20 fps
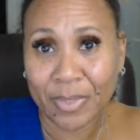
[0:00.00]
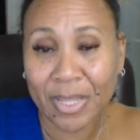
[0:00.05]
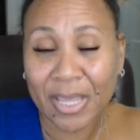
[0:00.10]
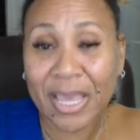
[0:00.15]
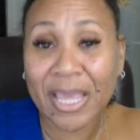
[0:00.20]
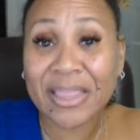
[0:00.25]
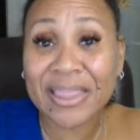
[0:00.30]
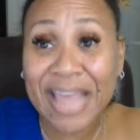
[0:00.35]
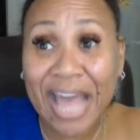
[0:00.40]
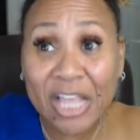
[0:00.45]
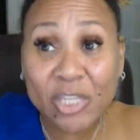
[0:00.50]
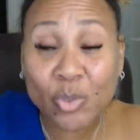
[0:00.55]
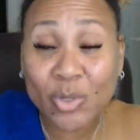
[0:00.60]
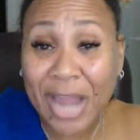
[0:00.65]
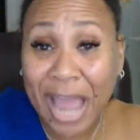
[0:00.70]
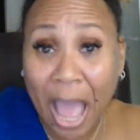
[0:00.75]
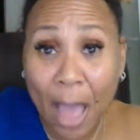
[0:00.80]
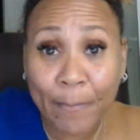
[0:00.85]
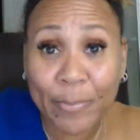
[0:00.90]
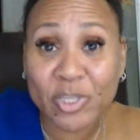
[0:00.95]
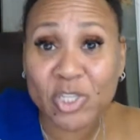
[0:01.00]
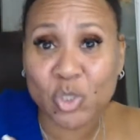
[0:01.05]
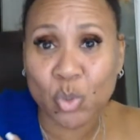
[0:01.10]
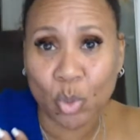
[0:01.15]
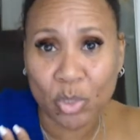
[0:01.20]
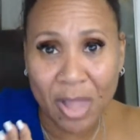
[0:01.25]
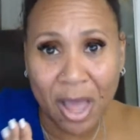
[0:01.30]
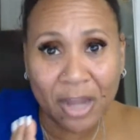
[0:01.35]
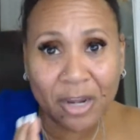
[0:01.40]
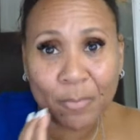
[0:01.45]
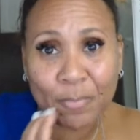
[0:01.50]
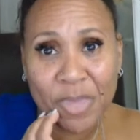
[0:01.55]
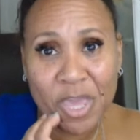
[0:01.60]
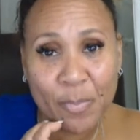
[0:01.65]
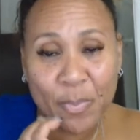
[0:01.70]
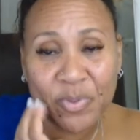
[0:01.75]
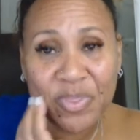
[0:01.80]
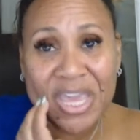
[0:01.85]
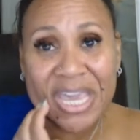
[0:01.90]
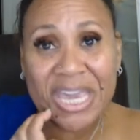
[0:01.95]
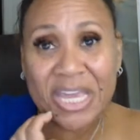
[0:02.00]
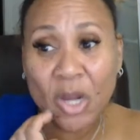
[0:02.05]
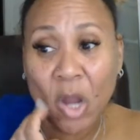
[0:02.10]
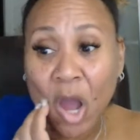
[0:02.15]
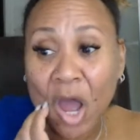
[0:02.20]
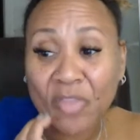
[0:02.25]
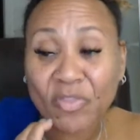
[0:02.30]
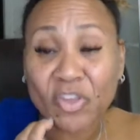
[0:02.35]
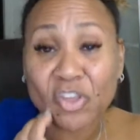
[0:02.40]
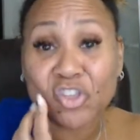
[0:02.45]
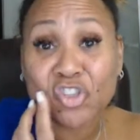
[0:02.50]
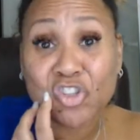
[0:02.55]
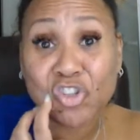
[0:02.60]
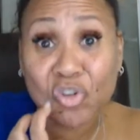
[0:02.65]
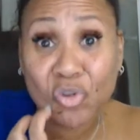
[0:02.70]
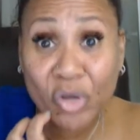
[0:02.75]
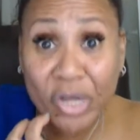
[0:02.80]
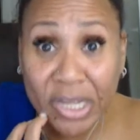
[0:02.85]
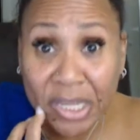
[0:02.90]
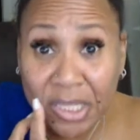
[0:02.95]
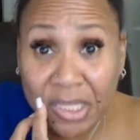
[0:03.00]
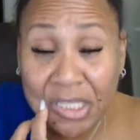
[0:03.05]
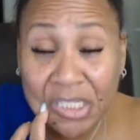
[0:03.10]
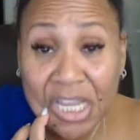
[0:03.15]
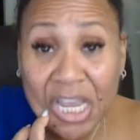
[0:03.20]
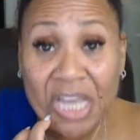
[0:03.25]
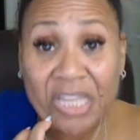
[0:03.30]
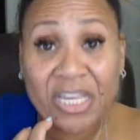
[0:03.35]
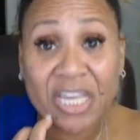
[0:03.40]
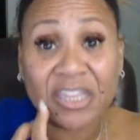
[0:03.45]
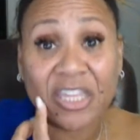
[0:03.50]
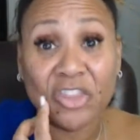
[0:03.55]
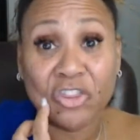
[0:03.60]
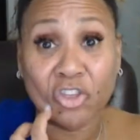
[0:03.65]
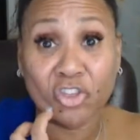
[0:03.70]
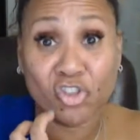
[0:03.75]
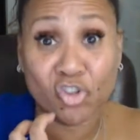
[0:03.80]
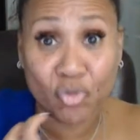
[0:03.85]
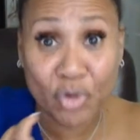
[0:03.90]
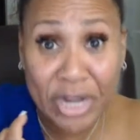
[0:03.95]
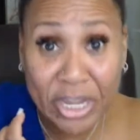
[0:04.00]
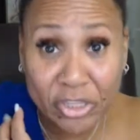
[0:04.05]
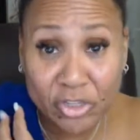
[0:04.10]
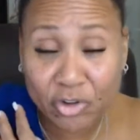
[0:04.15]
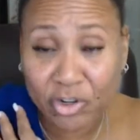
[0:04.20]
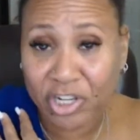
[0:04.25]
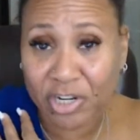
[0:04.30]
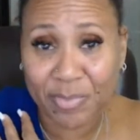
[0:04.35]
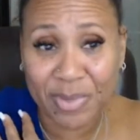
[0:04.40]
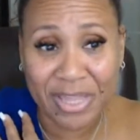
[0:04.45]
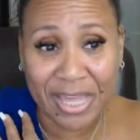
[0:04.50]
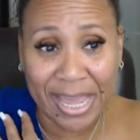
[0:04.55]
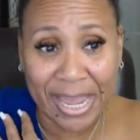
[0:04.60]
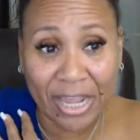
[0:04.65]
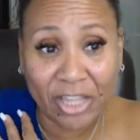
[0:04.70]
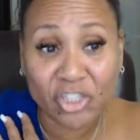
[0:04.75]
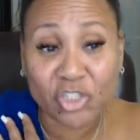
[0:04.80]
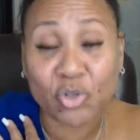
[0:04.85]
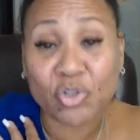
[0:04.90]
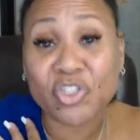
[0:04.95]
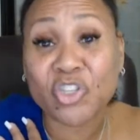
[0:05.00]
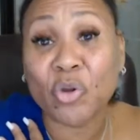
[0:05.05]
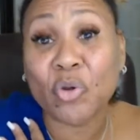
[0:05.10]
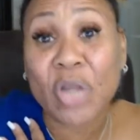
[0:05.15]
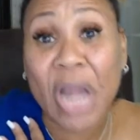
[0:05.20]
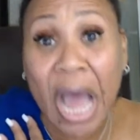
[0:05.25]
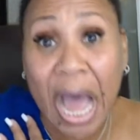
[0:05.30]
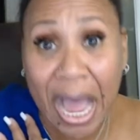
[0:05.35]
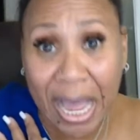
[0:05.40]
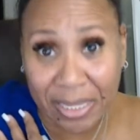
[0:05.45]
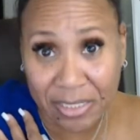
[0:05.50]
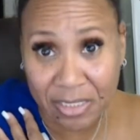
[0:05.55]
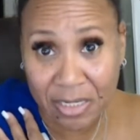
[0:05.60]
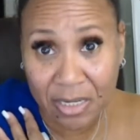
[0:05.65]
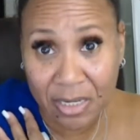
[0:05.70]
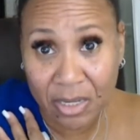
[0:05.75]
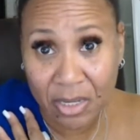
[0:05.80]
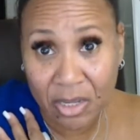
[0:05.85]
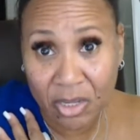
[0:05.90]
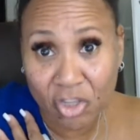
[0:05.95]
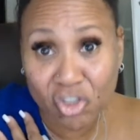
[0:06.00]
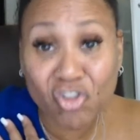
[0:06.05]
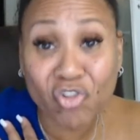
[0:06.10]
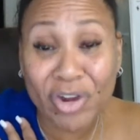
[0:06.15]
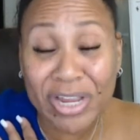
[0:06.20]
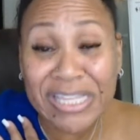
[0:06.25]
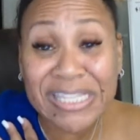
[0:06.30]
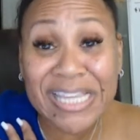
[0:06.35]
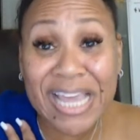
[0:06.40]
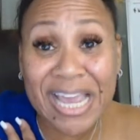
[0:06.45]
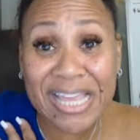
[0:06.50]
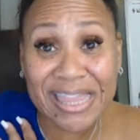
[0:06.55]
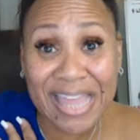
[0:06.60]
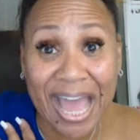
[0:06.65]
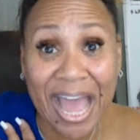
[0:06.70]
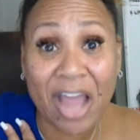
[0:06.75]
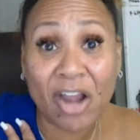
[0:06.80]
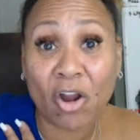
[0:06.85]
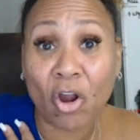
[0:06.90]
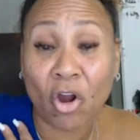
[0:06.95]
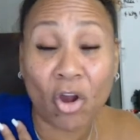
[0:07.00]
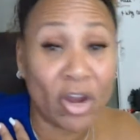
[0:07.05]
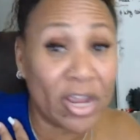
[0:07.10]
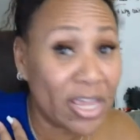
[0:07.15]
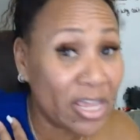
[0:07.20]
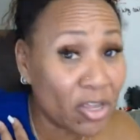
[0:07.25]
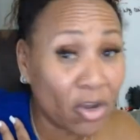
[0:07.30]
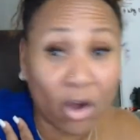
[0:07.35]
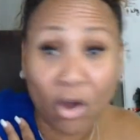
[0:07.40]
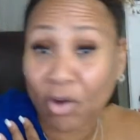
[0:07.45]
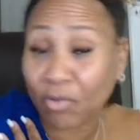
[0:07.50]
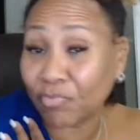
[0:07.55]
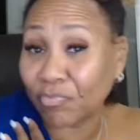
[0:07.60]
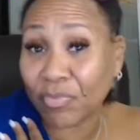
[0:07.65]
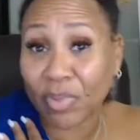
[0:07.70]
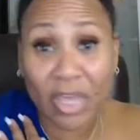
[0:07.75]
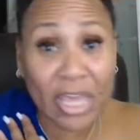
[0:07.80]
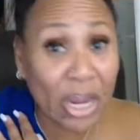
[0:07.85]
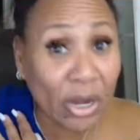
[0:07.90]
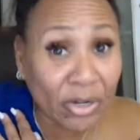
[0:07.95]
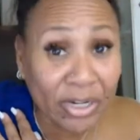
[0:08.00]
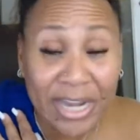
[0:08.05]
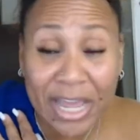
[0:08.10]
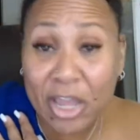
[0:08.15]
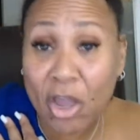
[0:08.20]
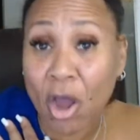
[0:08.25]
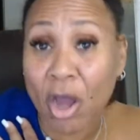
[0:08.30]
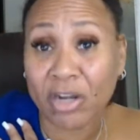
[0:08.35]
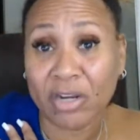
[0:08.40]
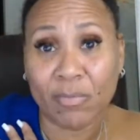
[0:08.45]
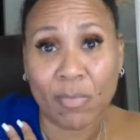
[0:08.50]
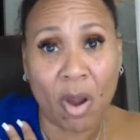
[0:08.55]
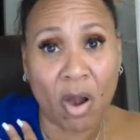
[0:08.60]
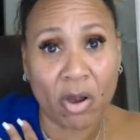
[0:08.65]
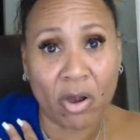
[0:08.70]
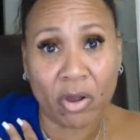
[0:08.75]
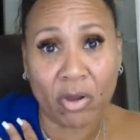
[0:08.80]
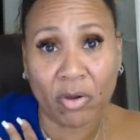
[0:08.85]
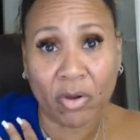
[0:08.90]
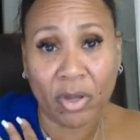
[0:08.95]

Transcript: And that's what happens to a lot of people. They get on these trends. They think the trends are going to be the answers. They're not. Trends like that are here today, gone tomorrow.